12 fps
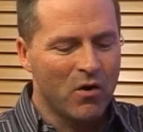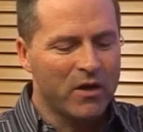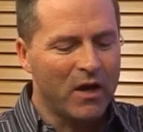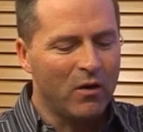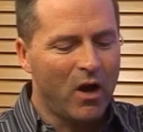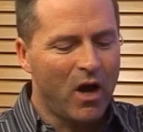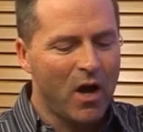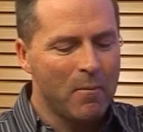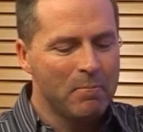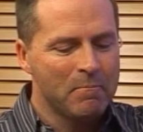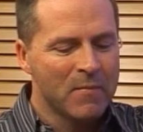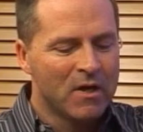Okay,
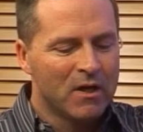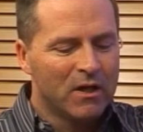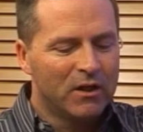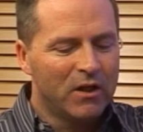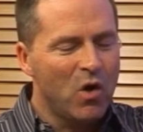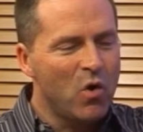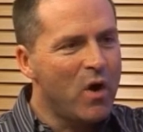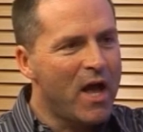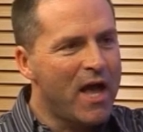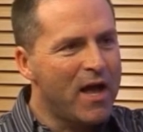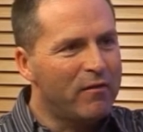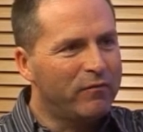low
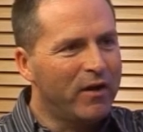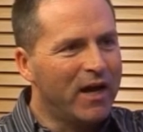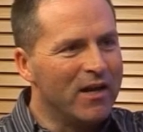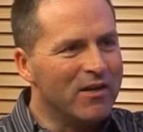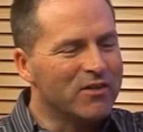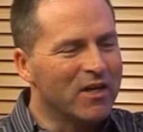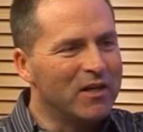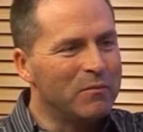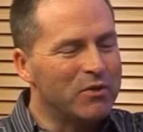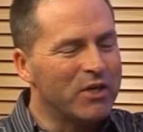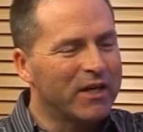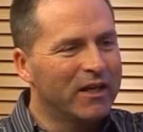airfares, and
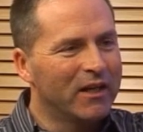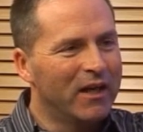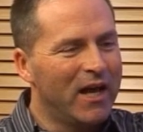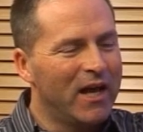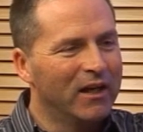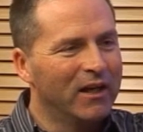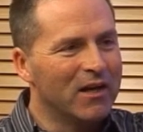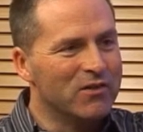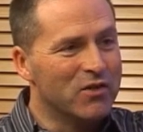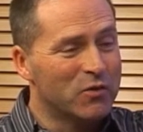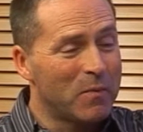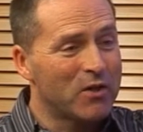in particular
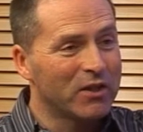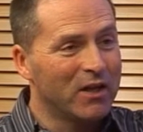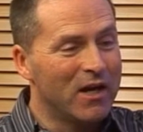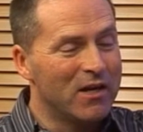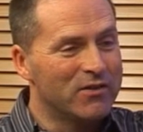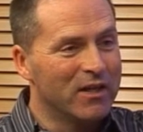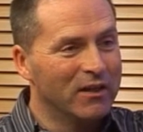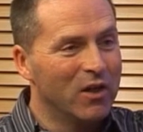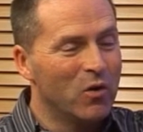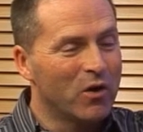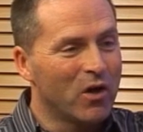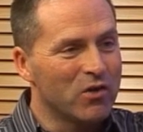airlines that specialise in
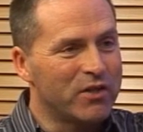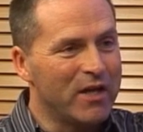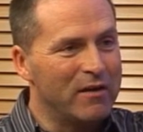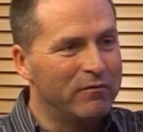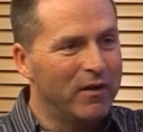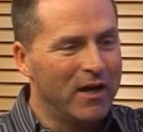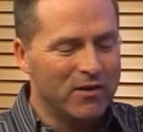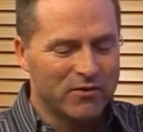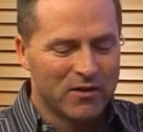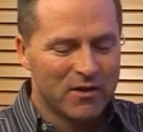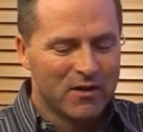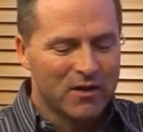low-cost
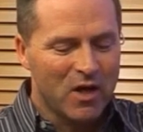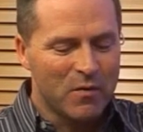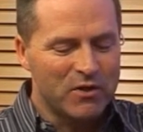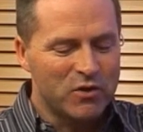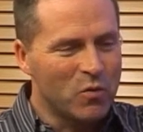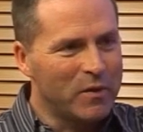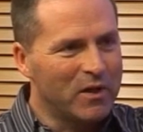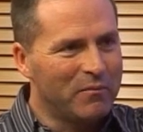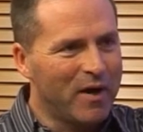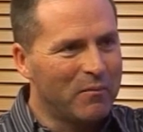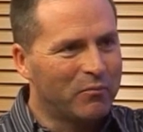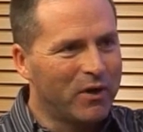airfares, come into a bit
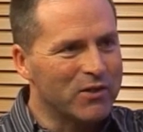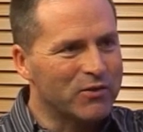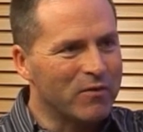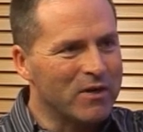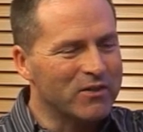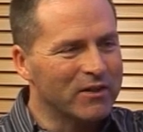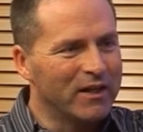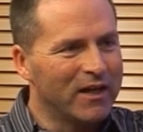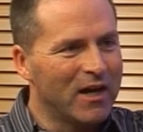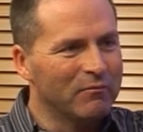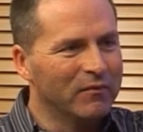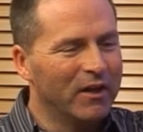of bad press
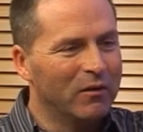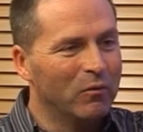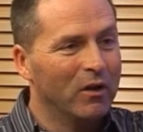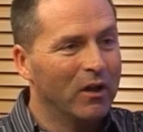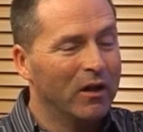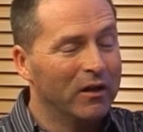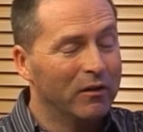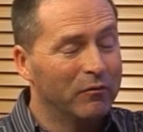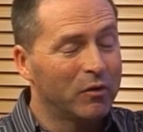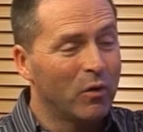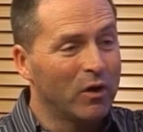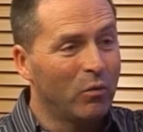recently, haven't they? Well,
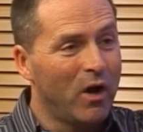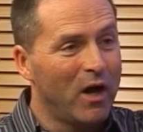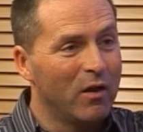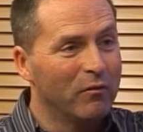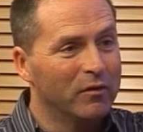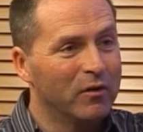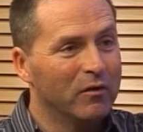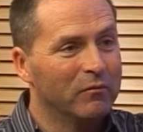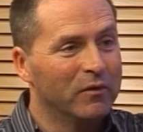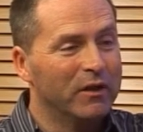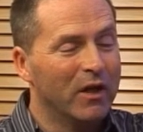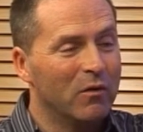for quite a while, for
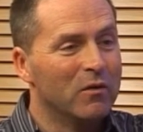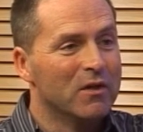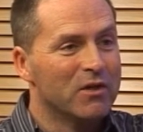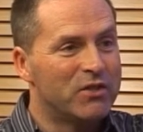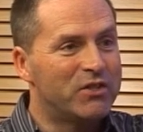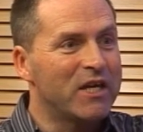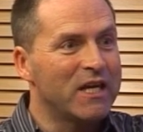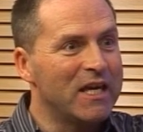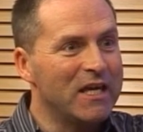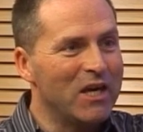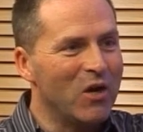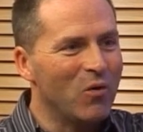
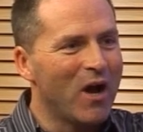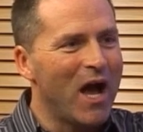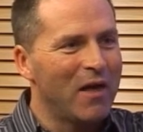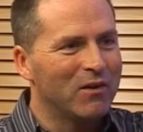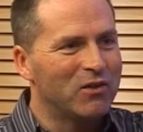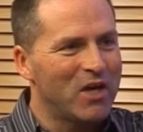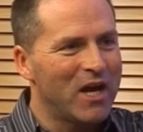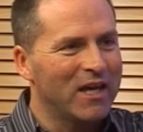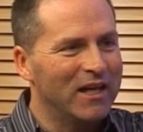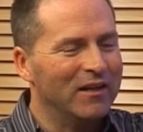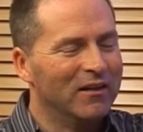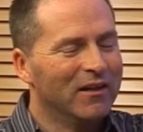stinging you at the
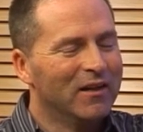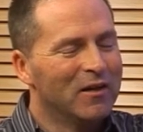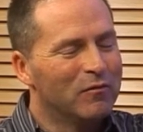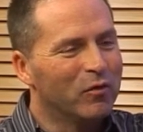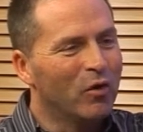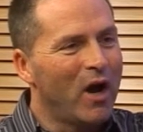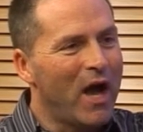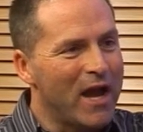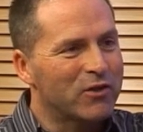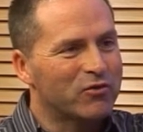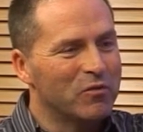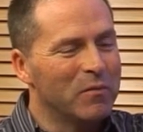check-in for
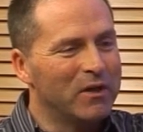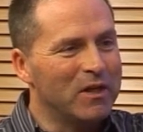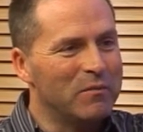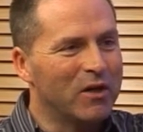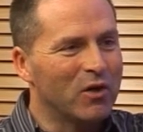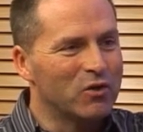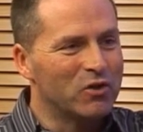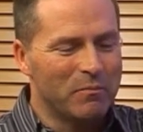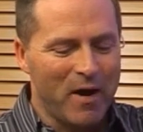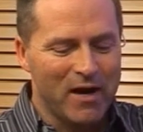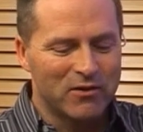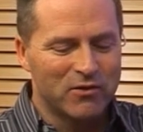extra money because your
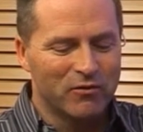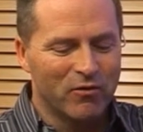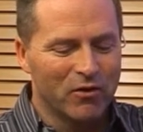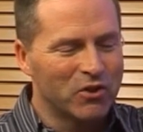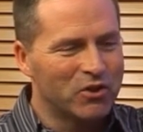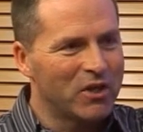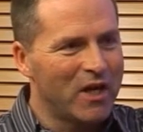bag's the wrong